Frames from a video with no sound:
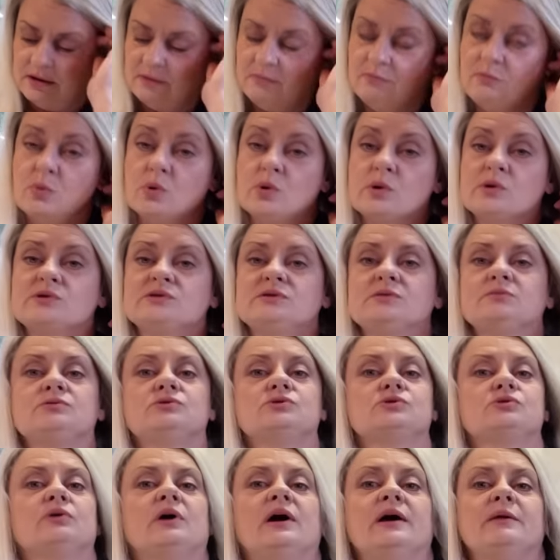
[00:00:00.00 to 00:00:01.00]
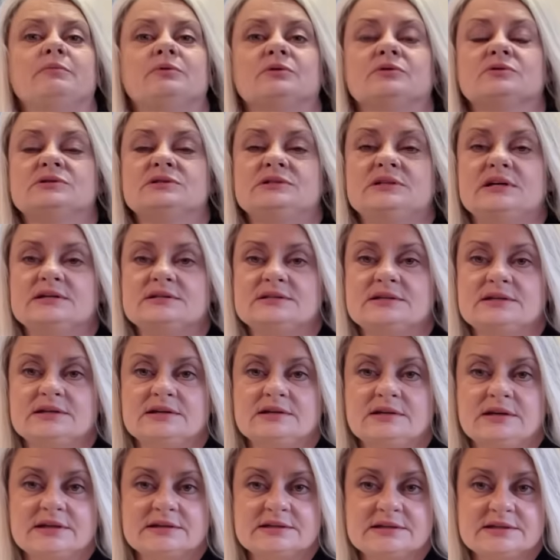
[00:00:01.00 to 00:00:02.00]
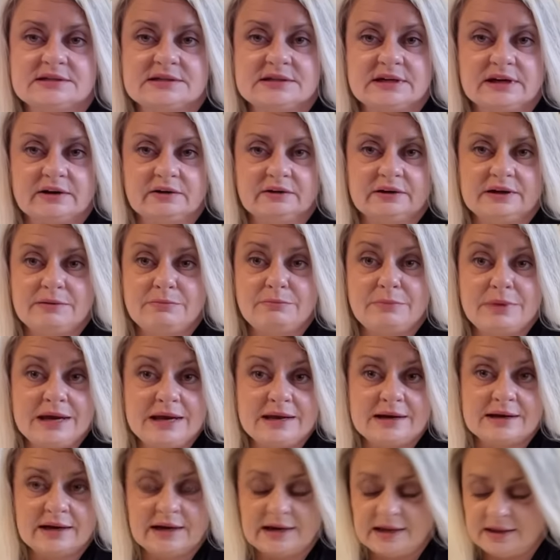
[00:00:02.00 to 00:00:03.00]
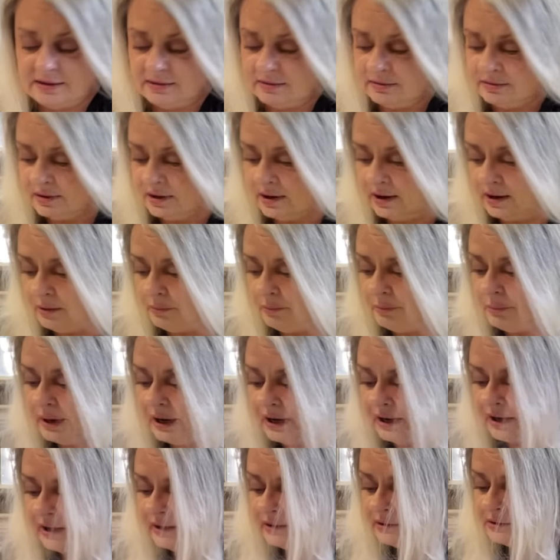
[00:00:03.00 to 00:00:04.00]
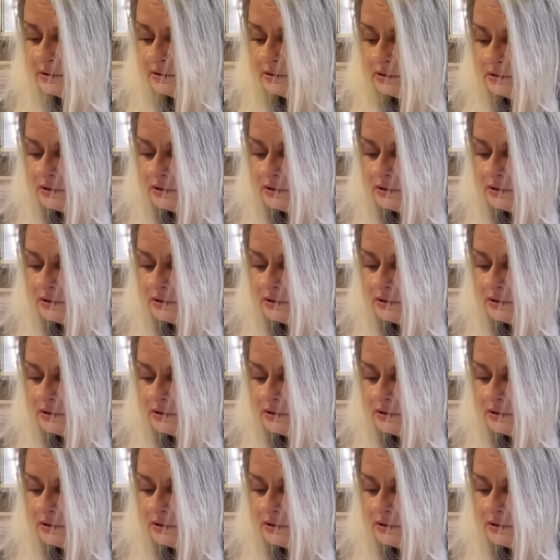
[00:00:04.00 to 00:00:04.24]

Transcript: more subscribers doesn't necessarily mean anything, but